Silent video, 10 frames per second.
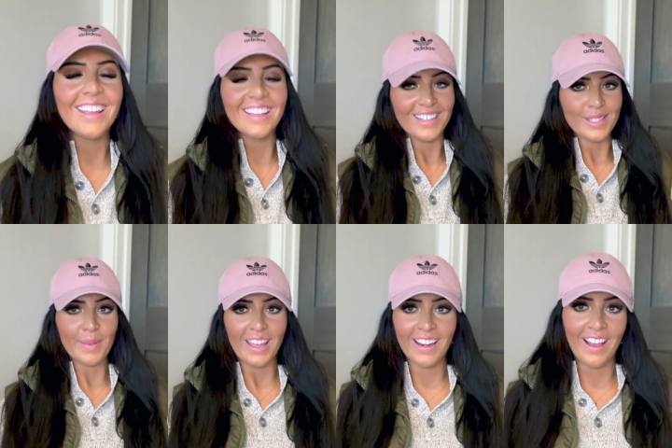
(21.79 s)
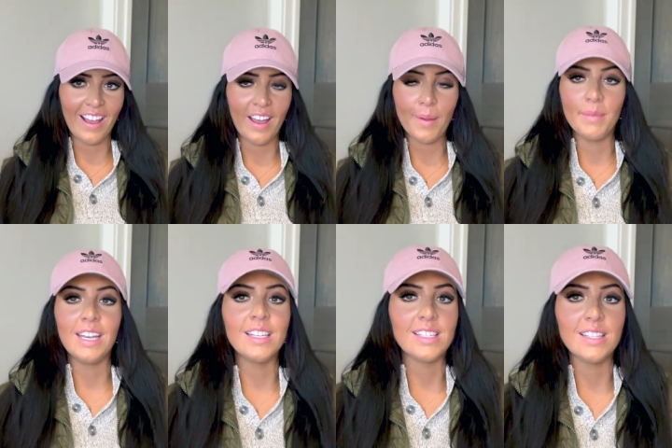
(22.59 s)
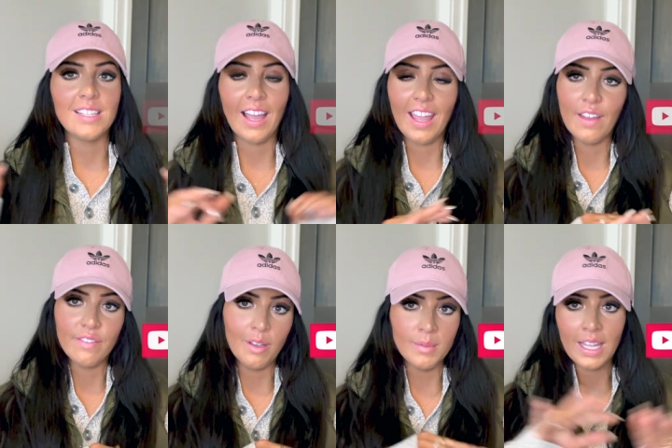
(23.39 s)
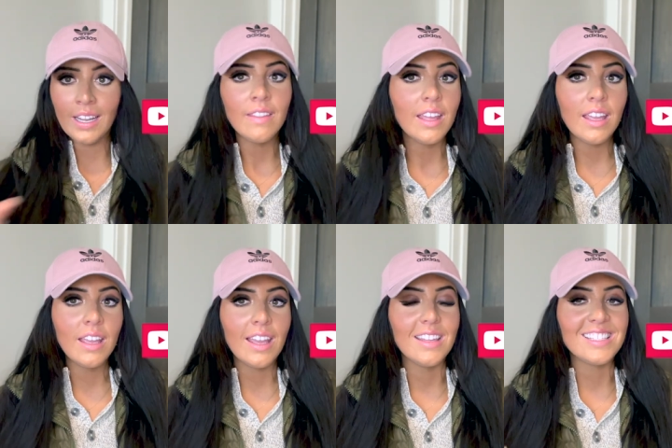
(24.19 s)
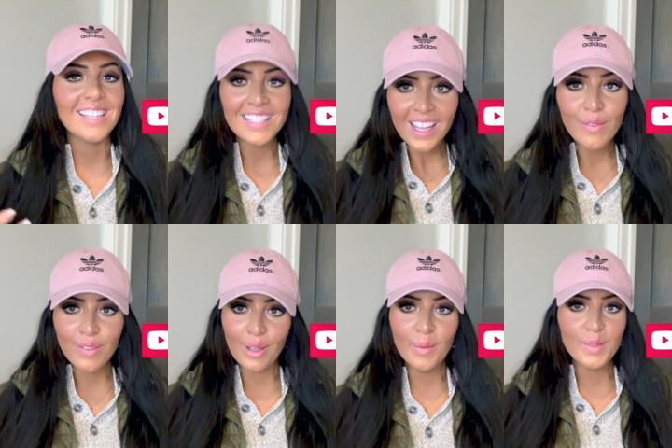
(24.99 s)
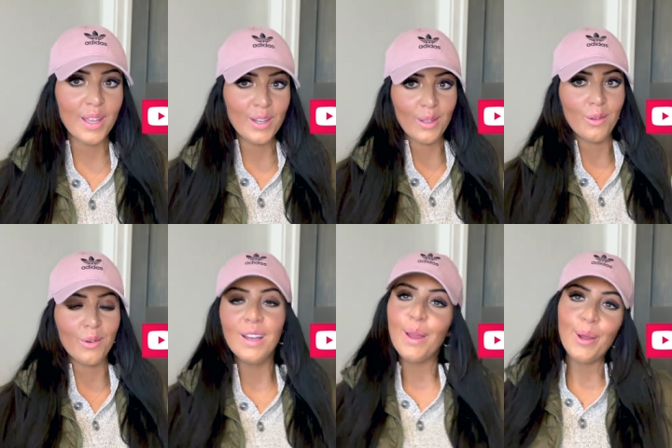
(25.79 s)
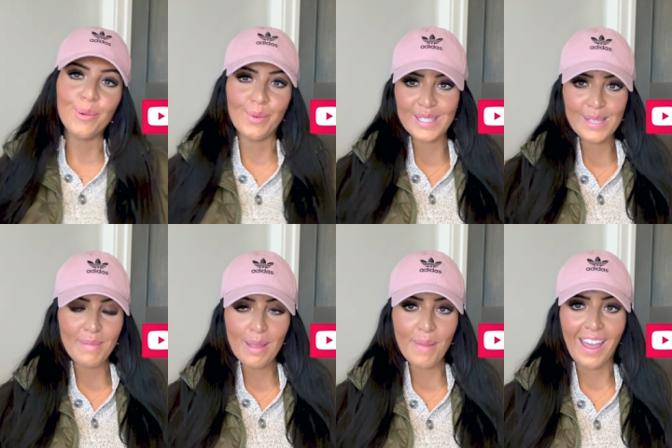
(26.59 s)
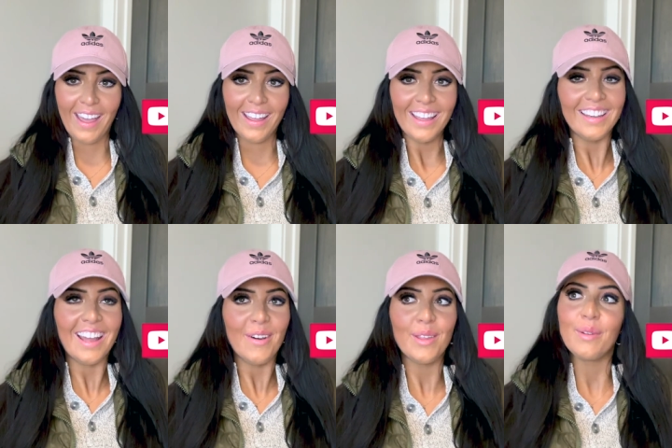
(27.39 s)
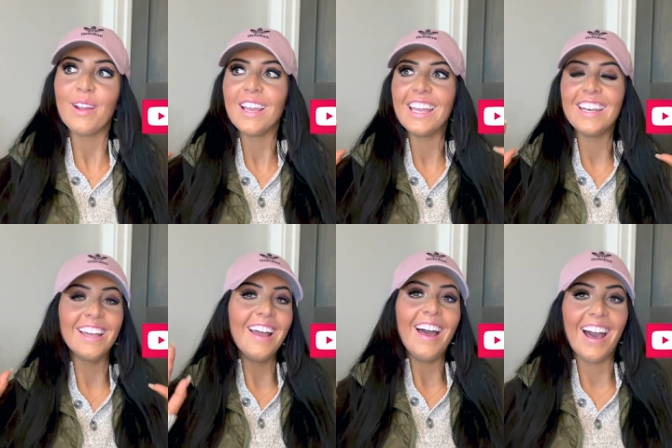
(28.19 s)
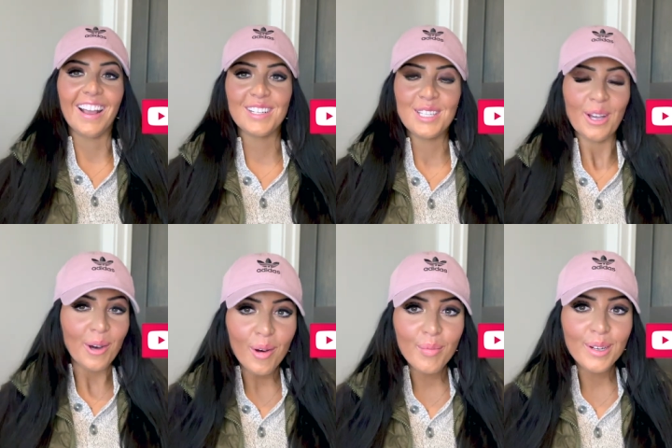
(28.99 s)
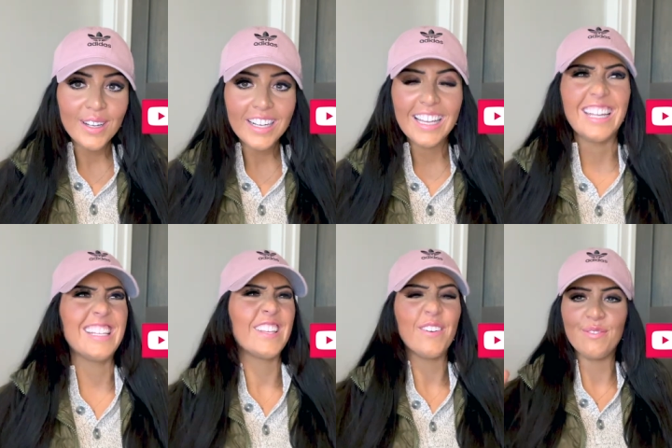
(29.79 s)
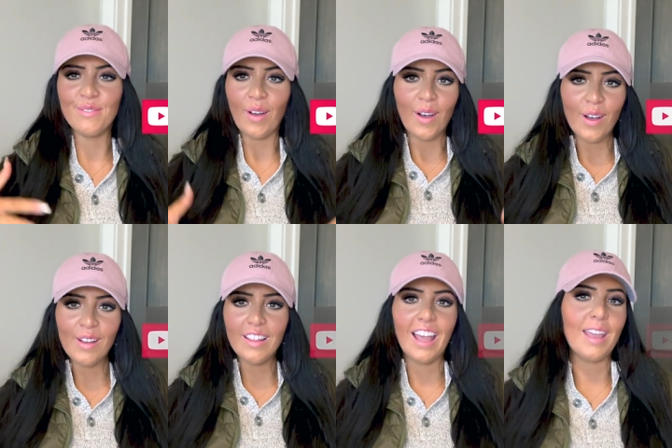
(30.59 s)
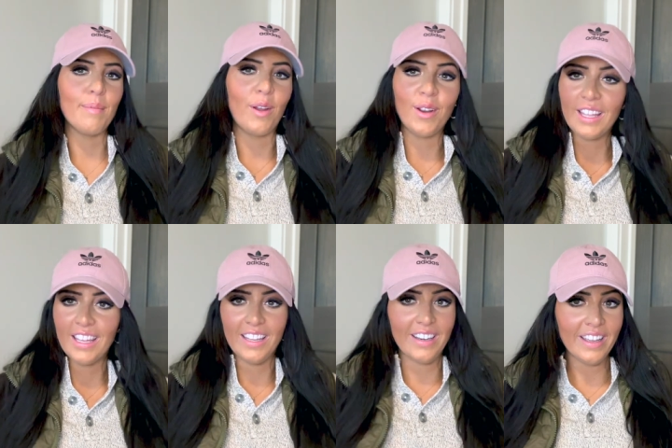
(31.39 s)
It has been a hot minute since I have filmed anything and since I have filmed a new What's in My Bag. And now that we are in October, it is fall. I am already in